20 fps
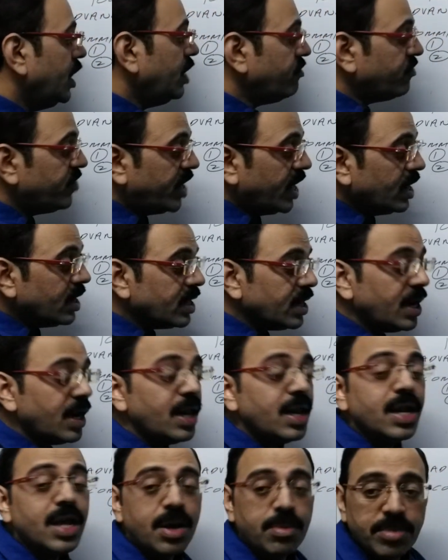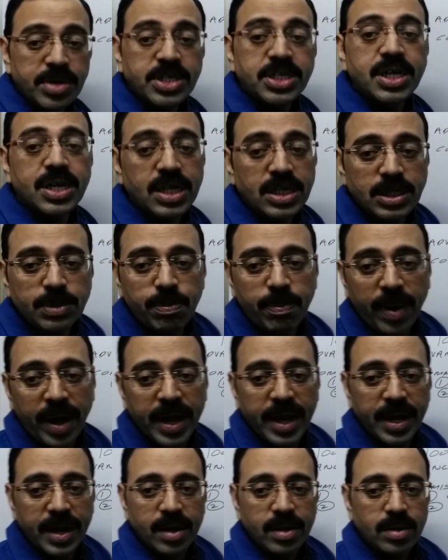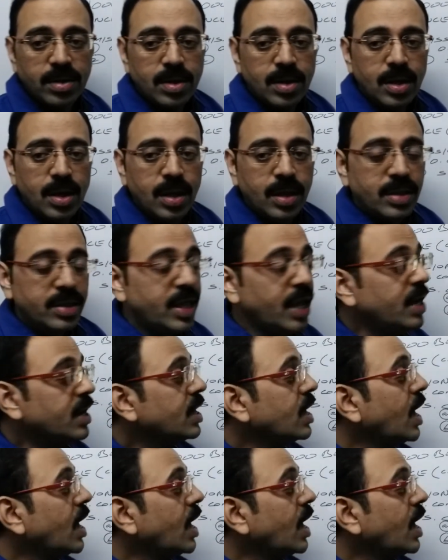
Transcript: if del creditor commission is paid, then